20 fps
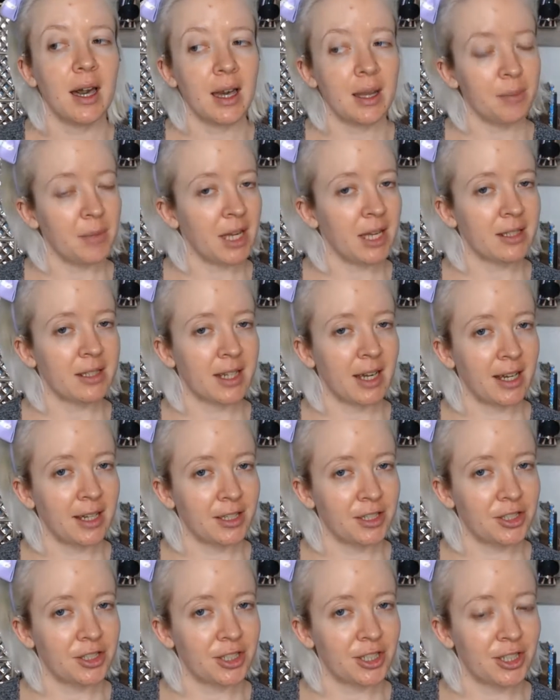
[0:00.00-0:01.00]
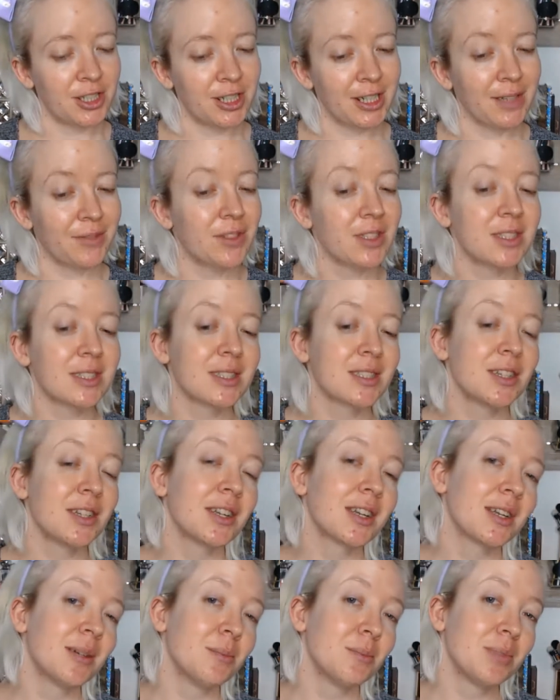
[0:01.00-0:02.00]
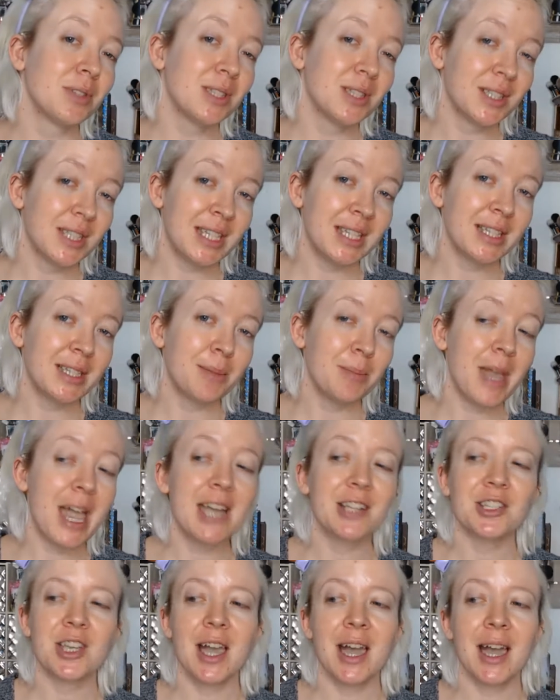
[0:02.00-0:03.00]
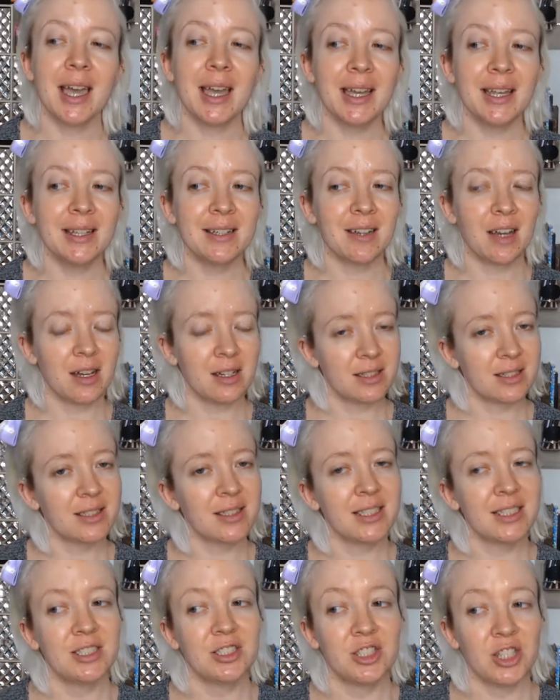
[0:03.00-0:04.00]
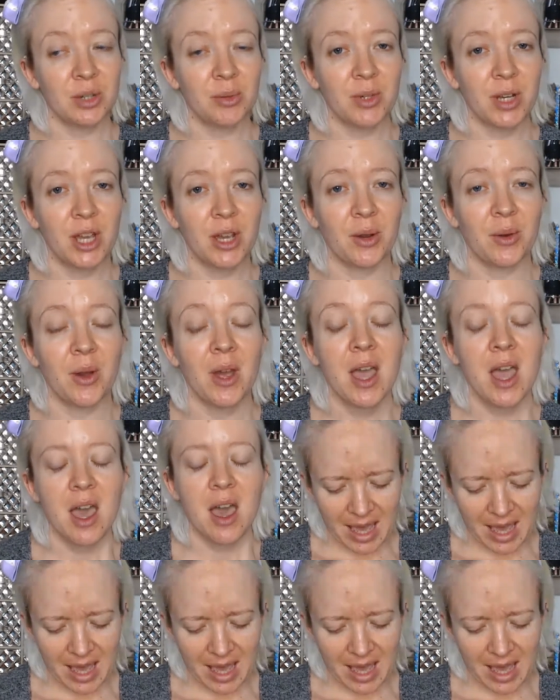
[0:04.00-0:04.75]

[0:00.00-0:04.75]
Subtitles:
I'm not entirely sure if this is going to completely match. I honestly don't know.